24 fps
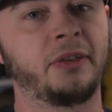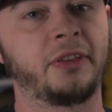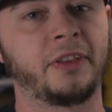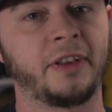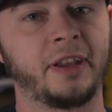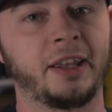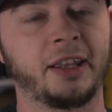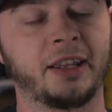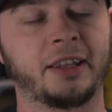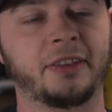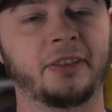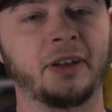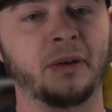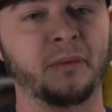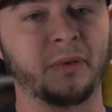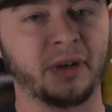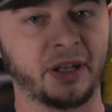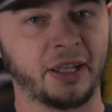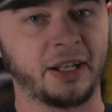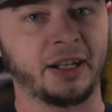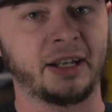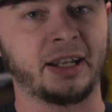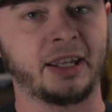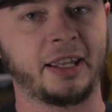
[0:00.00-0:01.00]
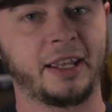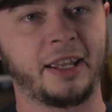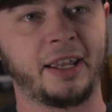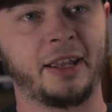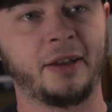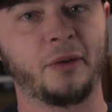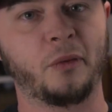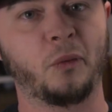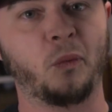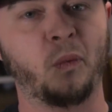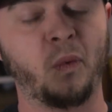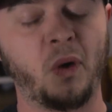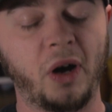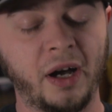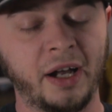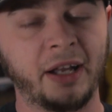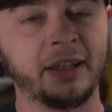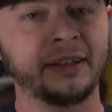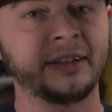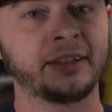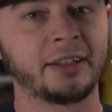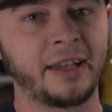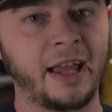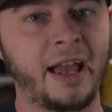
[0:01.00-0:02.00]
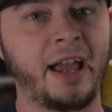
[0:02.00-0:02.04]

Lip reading: think that we're going to get one